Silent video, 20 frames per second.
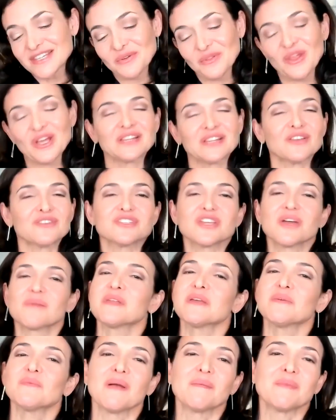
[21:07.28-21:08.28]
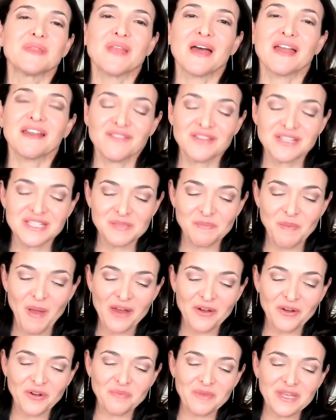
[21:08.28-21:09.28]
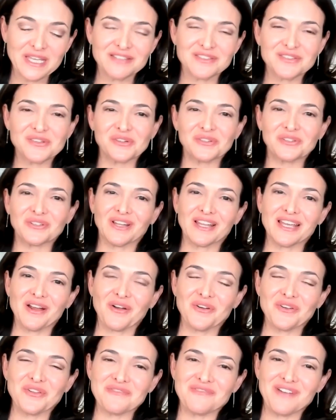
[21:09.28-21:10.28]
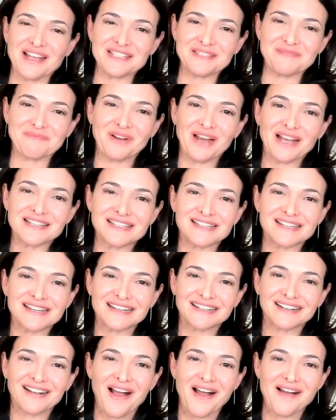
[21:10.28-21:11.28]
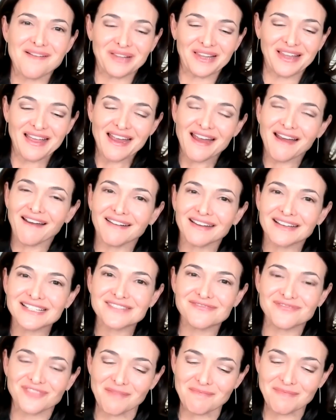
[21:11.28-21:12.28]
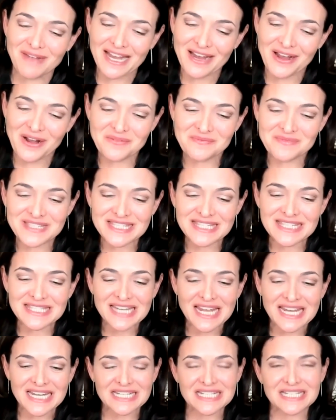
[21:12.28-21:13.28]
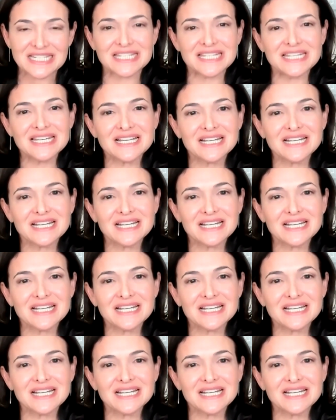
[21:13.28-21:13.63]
look, there's so many women that have inspired me. Certainly our new Vice President, Kamala Harris, from my home state.